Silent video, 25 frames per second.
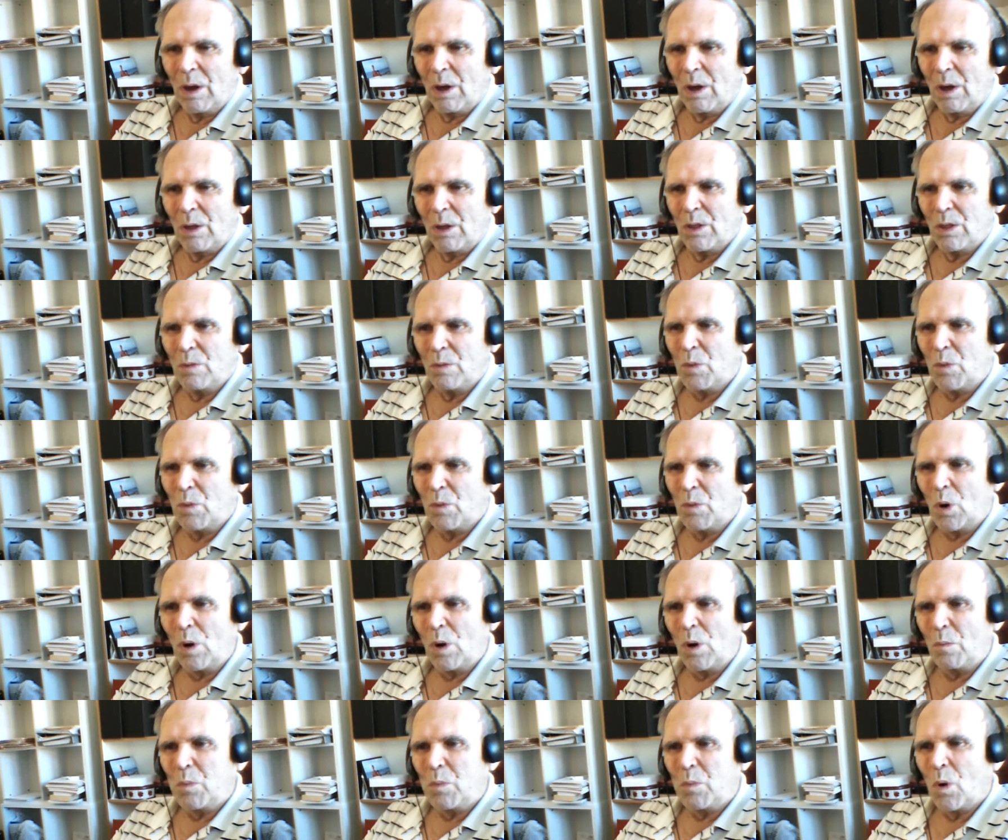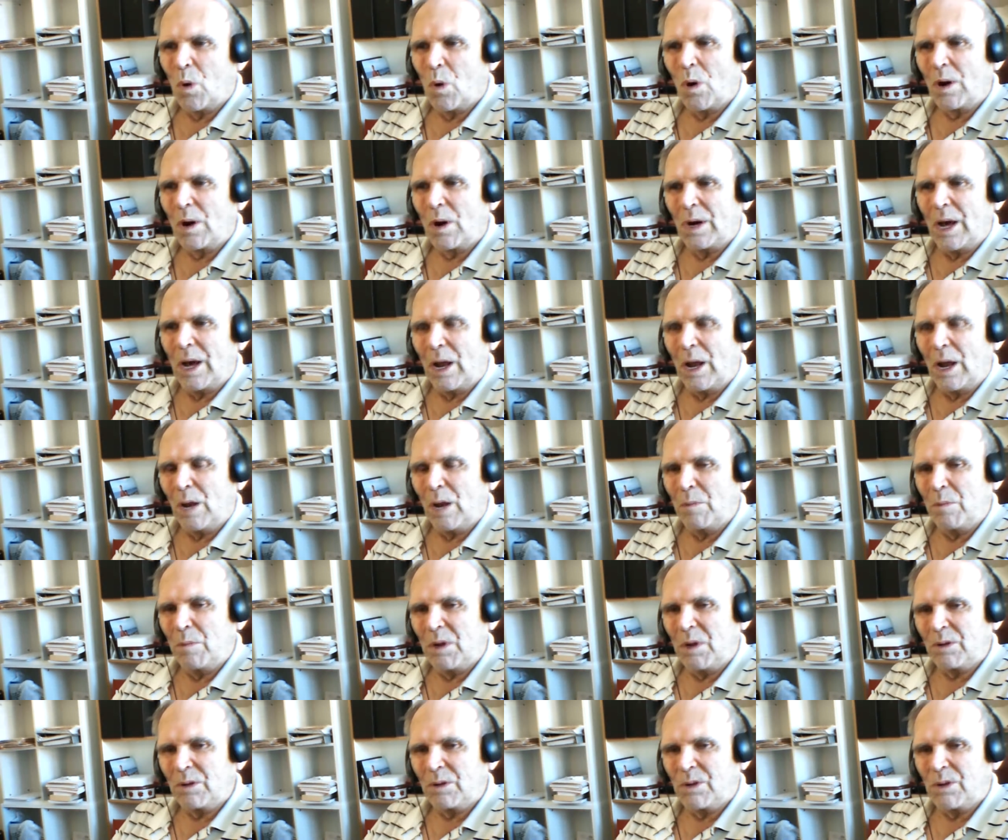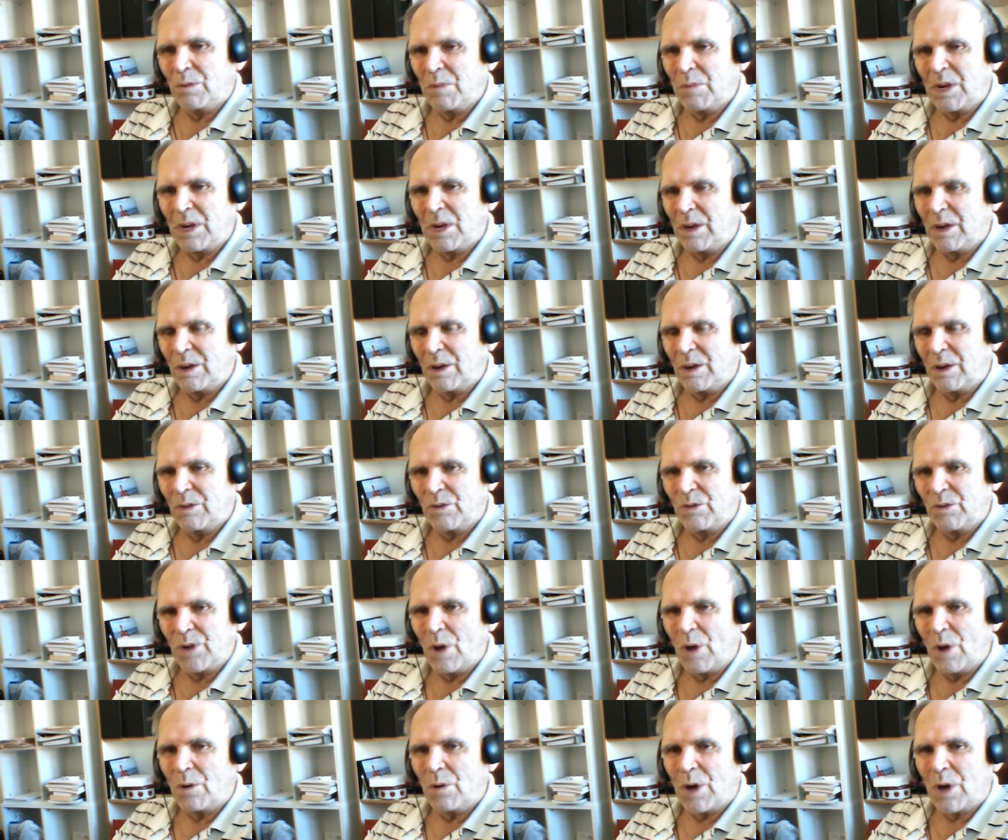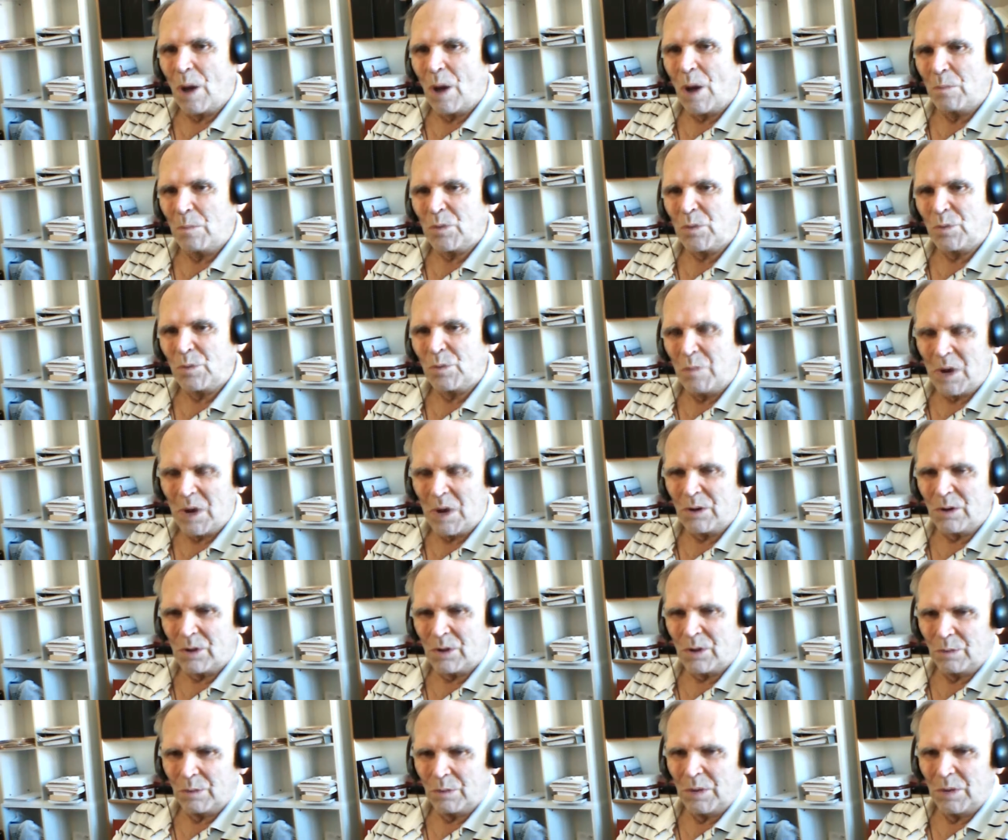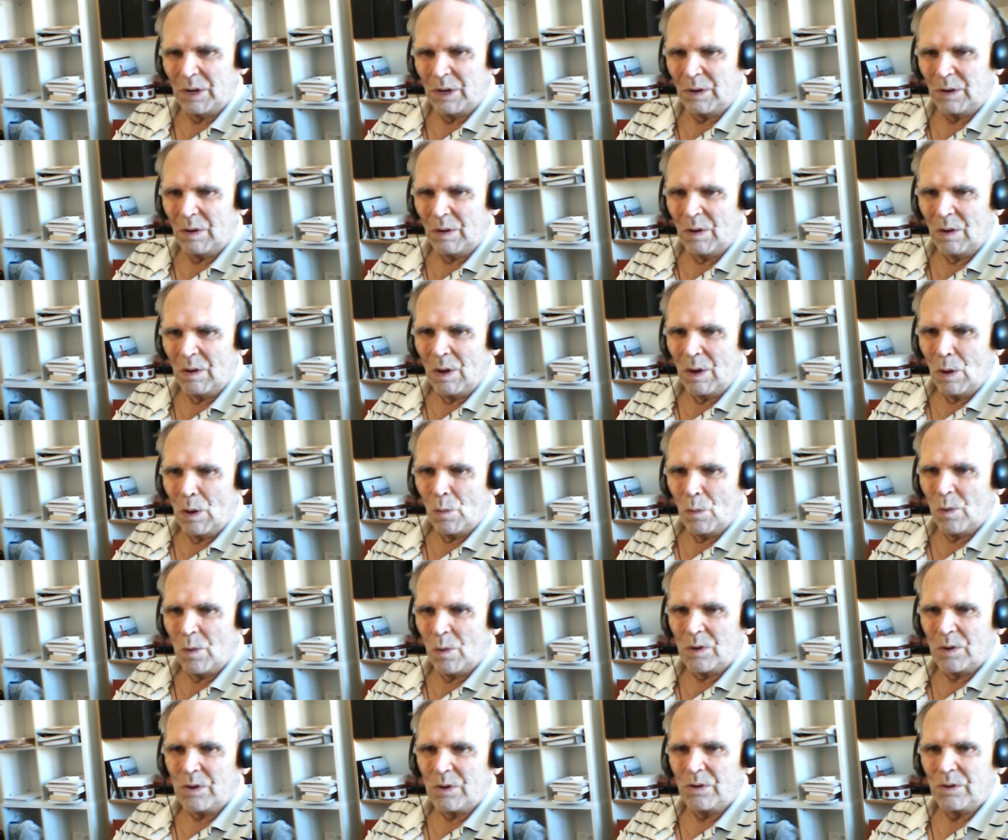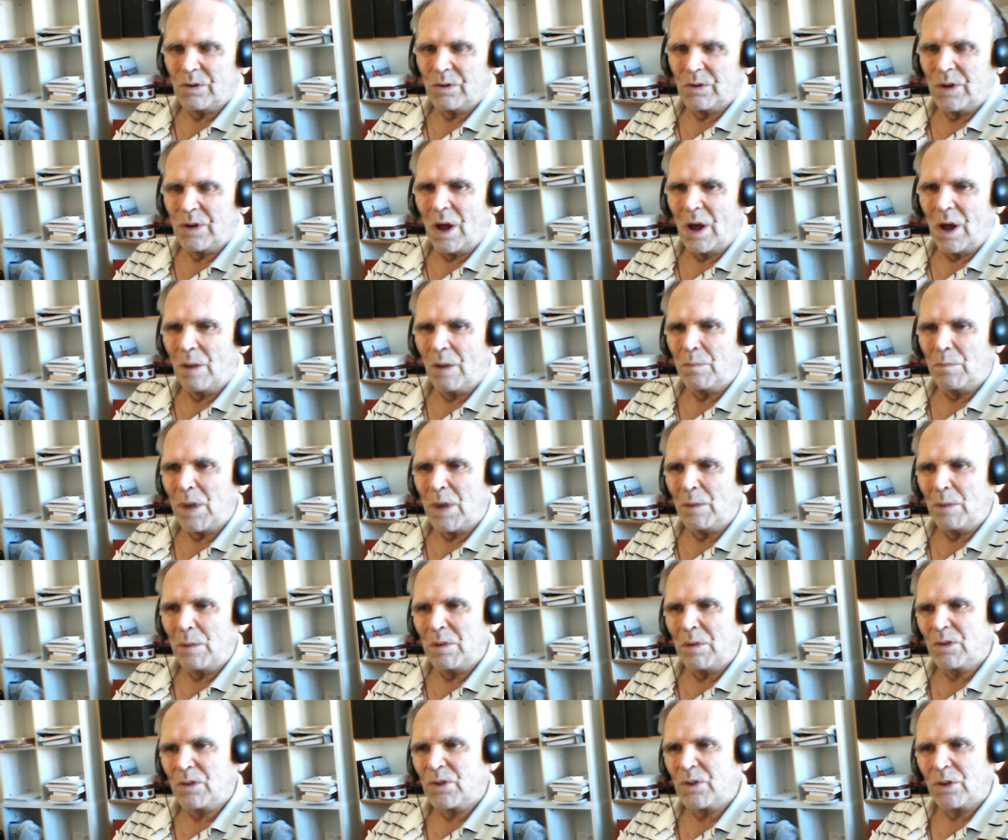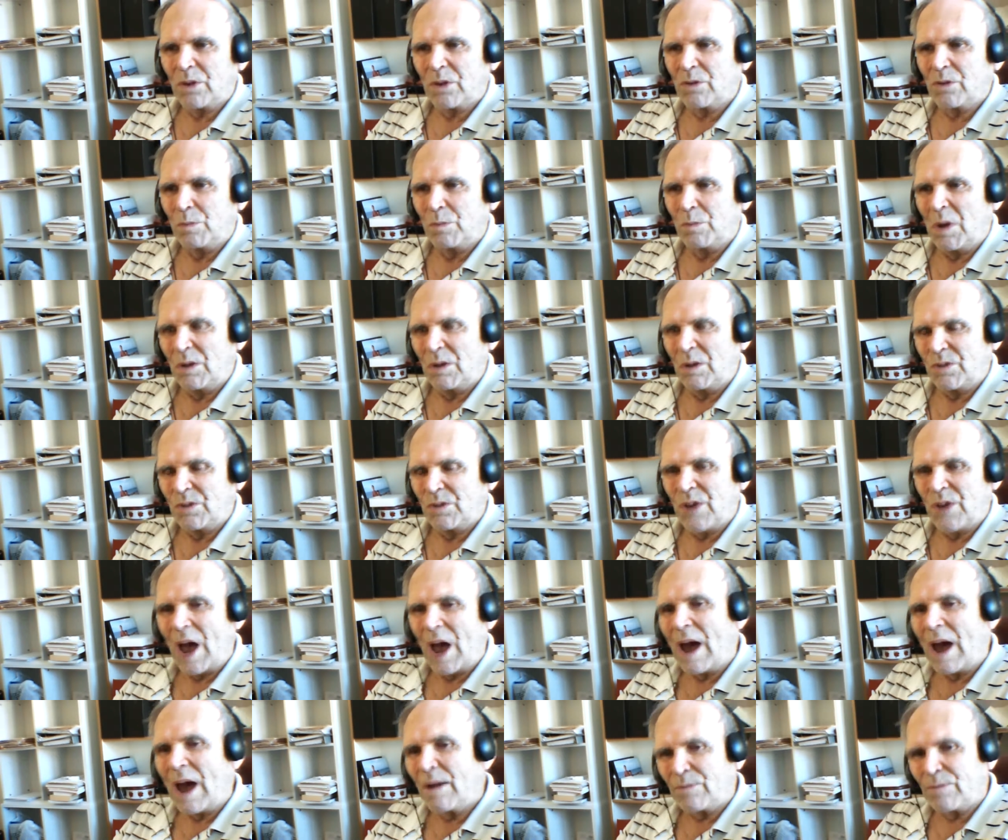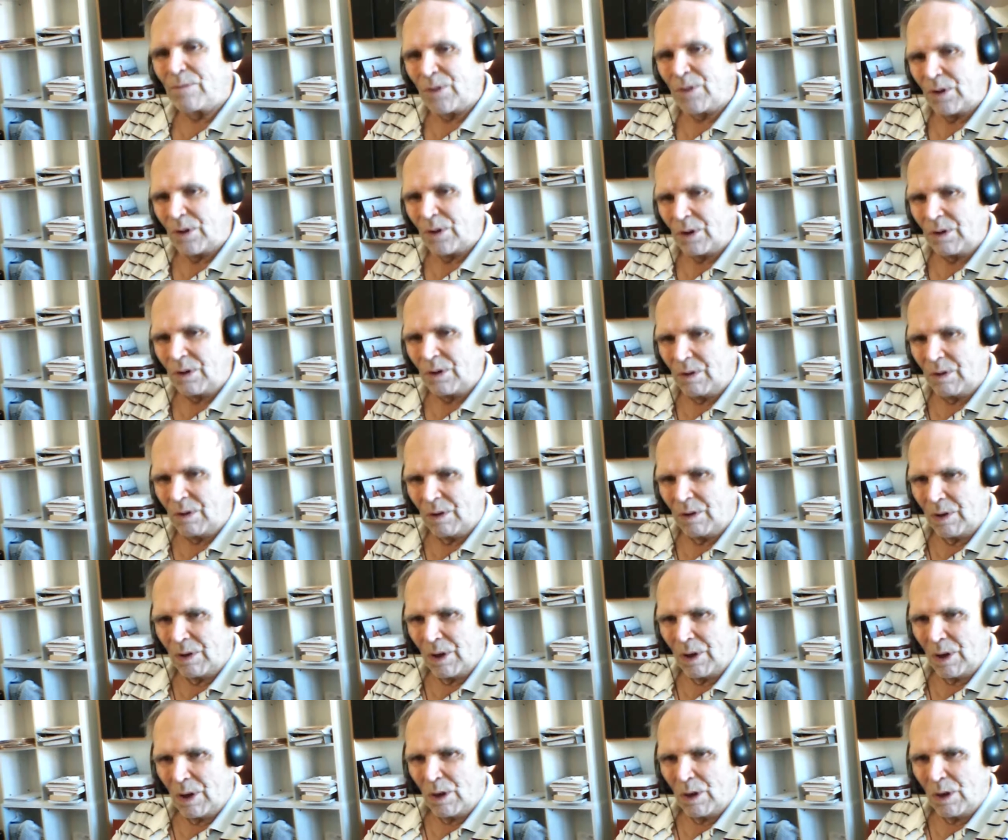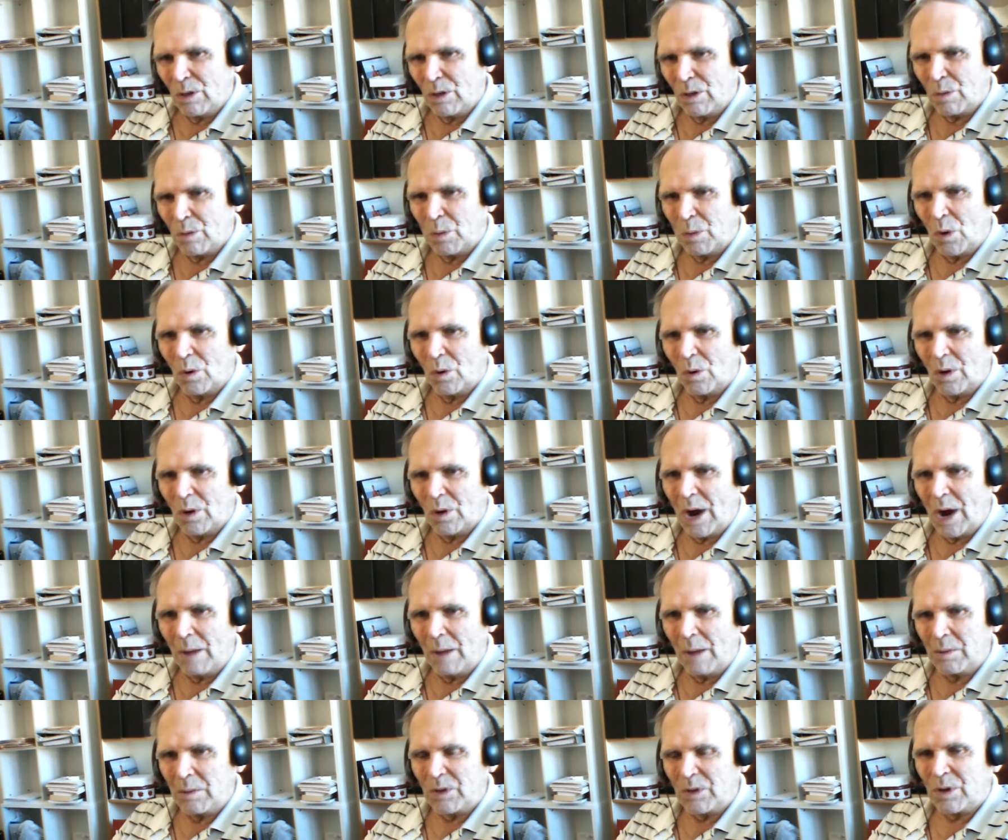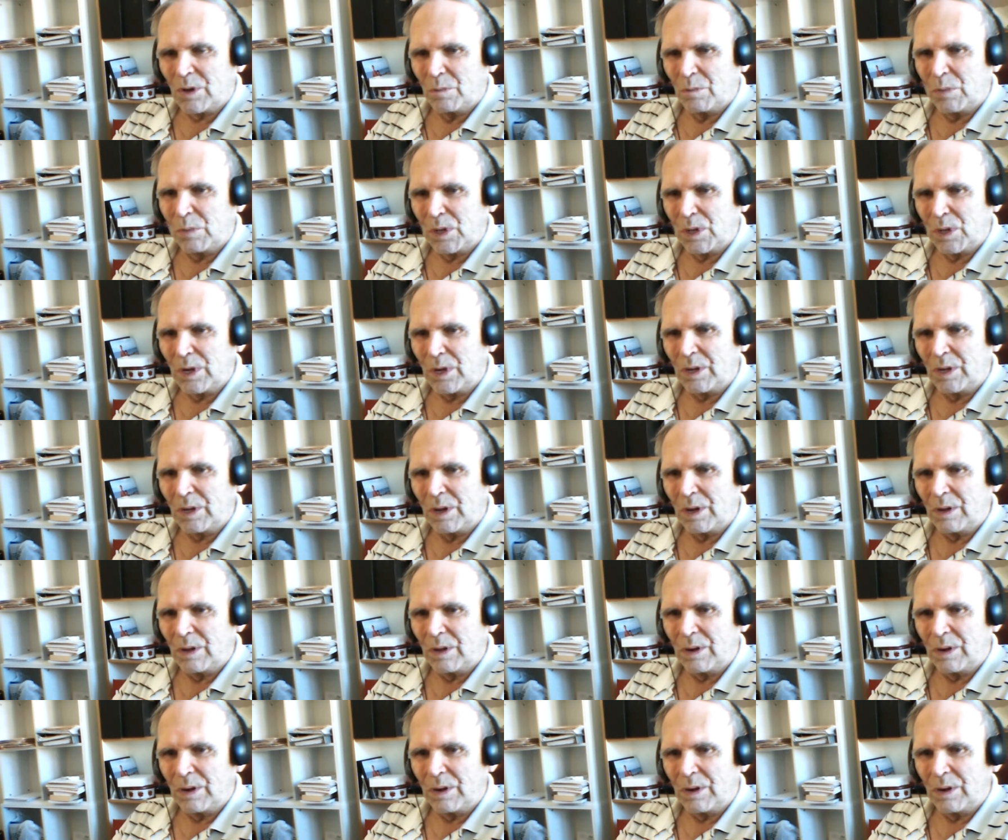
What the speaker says: The more important element to me is the outcomes measurement, which is done maybe 6 months after the program is completed,